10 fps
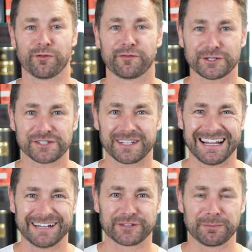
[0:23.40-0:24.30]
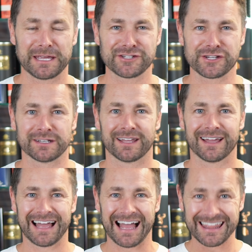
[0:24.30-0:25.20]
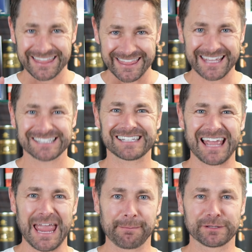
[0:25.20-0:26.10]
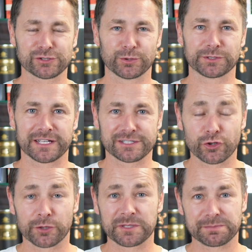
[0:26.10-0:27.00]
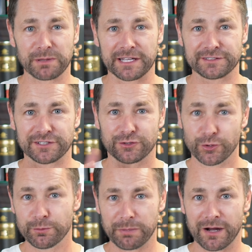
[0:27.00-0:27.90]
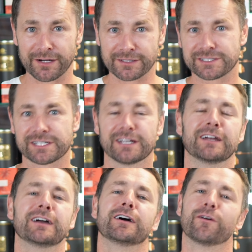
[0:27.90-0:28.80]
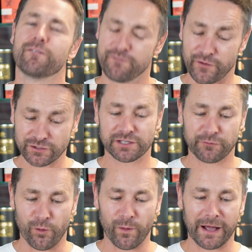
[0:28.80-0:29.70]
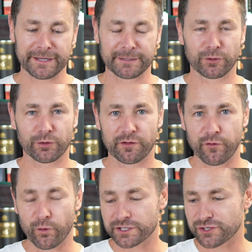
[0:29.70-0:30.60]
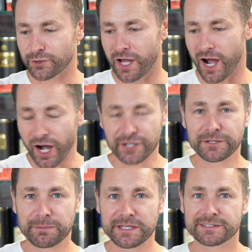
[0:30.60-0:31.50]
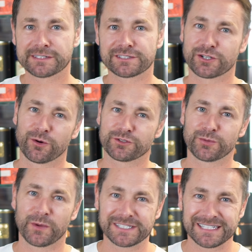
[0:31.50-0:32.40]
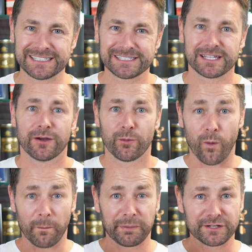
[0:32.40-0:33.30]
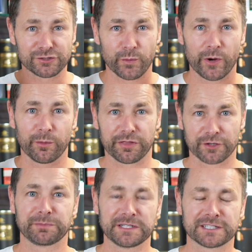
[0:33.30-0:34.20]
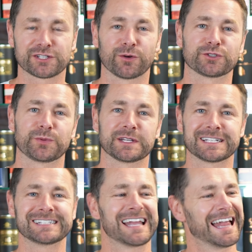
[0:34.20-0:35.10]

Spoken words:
first thing I have to mention, this episode is going to be split into two parts. First of all, I am going to focus on unpeated Scotch whiskies, what pairs well with unpeated Scotch whiskies.